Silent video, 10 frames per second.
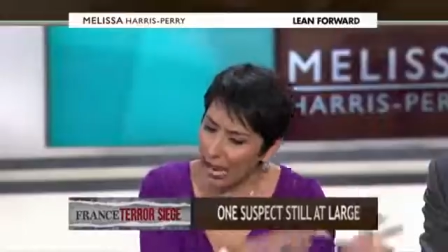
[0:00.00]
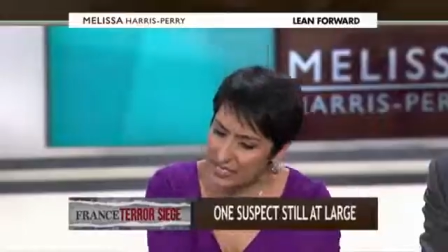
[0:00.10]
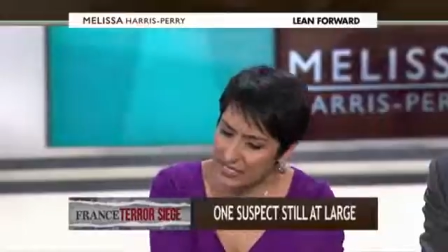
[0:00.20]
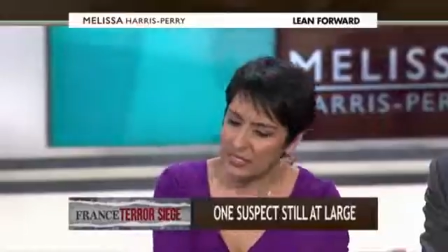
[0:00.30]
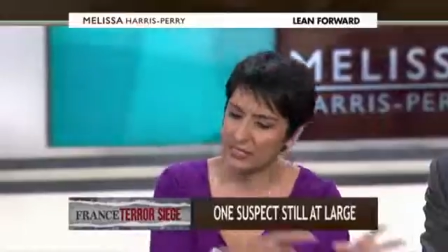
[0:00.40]

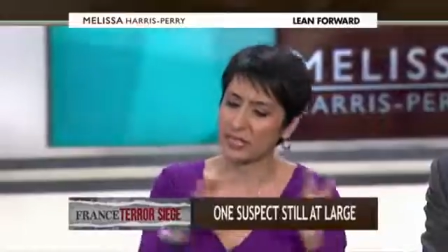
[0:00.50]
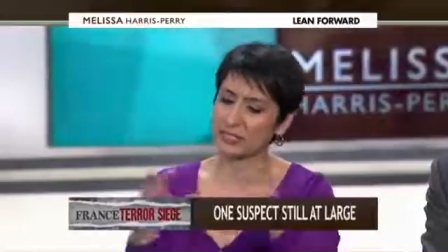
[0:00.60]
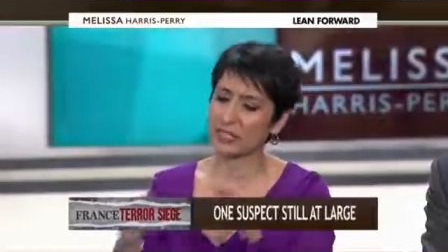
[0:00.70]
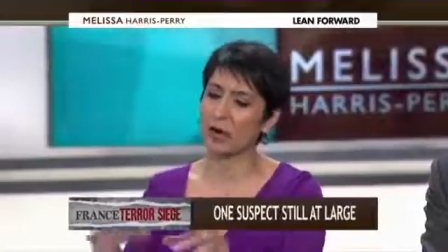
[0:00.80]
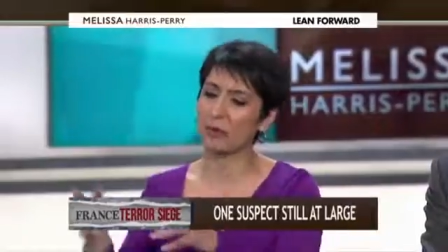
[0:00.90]
ISIS
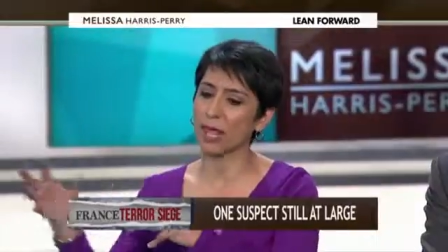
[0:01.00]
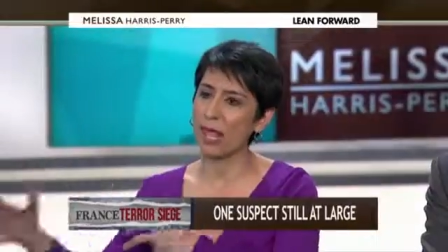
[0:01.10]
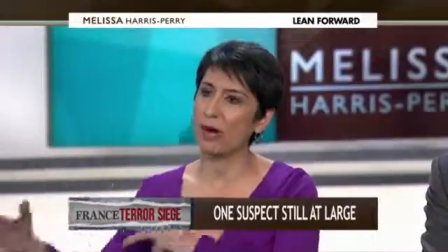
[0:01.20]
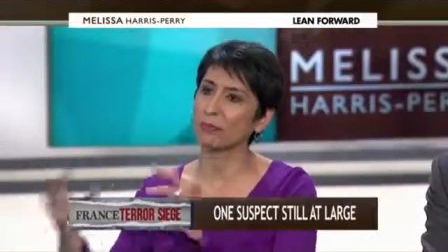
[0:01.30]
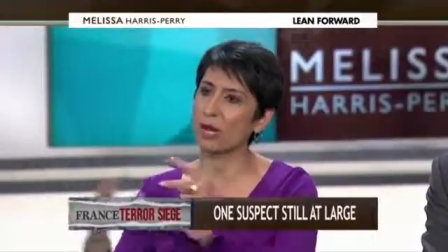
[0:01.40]
has come
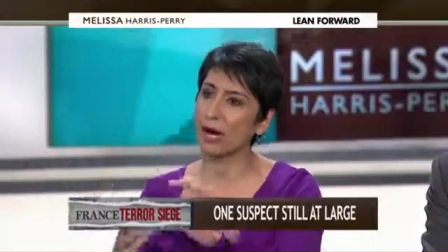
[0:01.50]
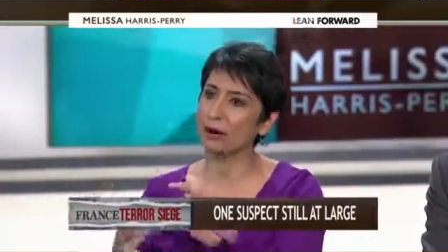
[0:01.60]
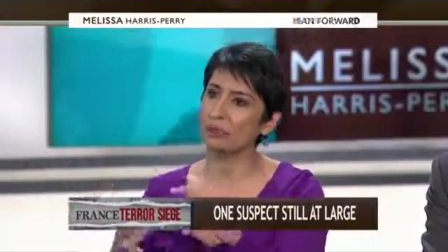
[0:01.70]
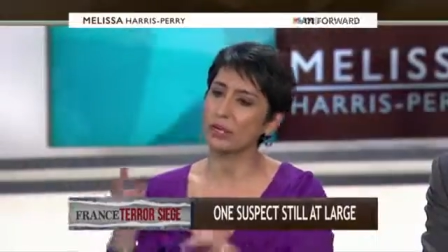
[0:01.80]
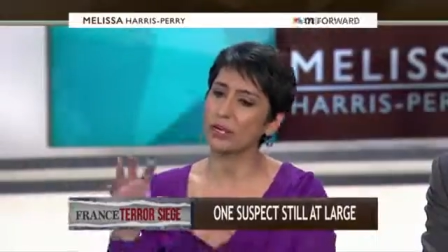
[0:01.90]
out
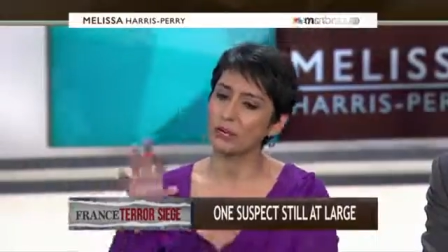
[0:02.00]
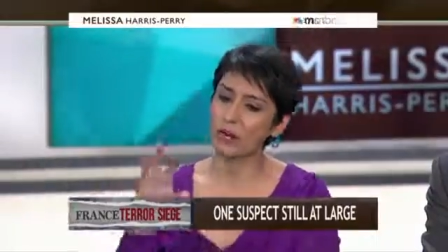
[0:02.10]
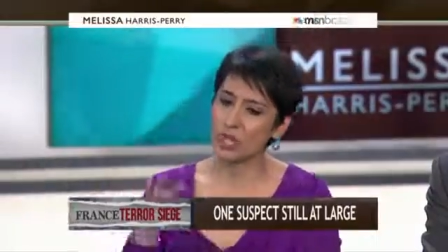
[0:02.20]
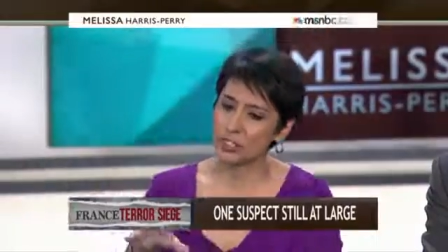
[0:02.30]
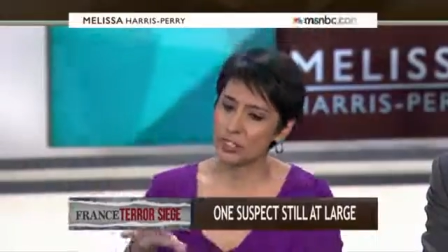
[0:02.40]
of
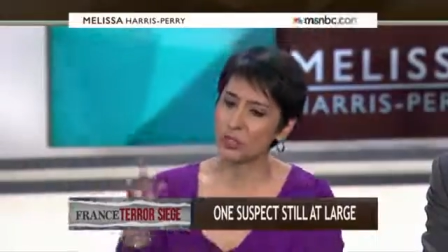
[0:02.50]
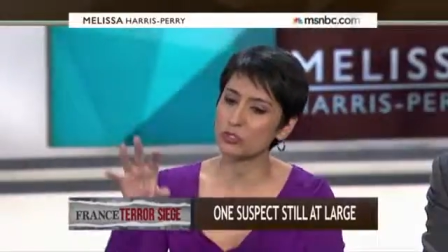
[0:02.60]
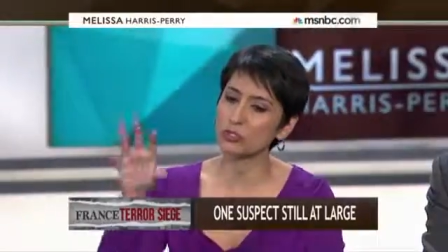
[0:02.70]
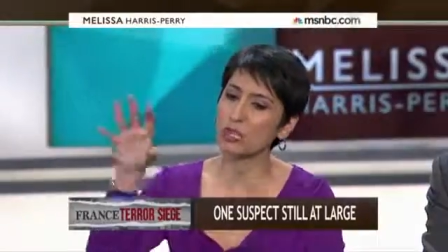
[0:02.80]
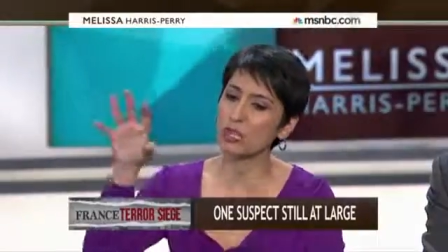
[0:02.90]
not just
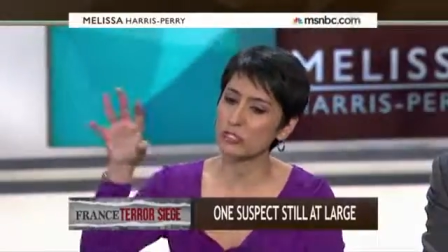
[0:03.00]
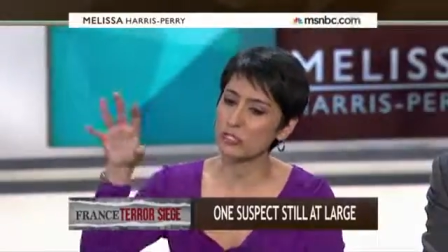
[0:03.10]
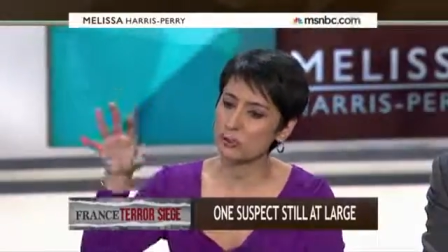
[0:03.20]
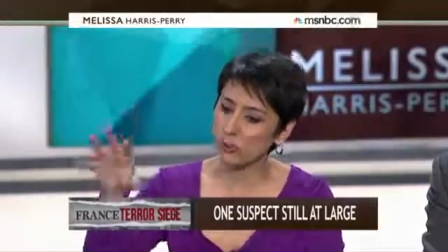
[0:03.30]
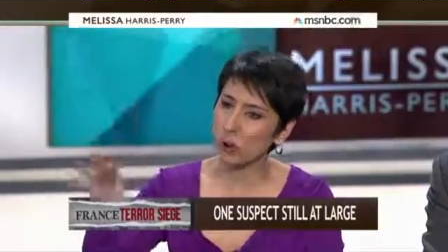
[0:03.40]
those
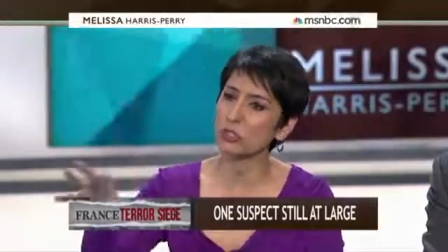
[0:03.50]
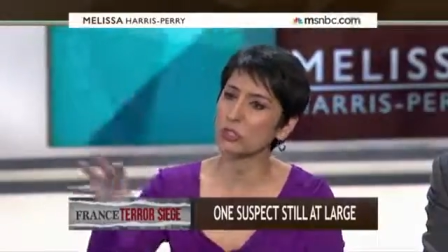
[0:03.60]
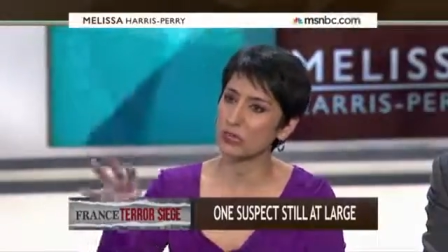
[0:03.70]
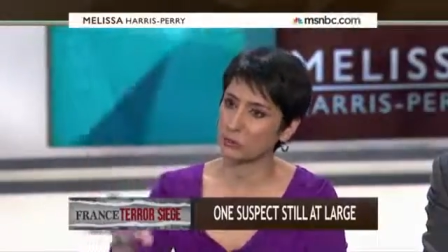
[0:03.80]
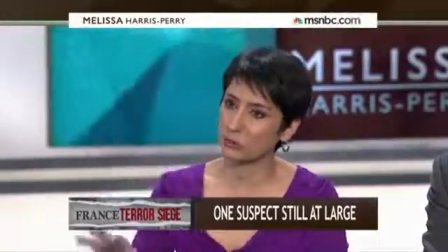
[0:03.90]
places, but also mm.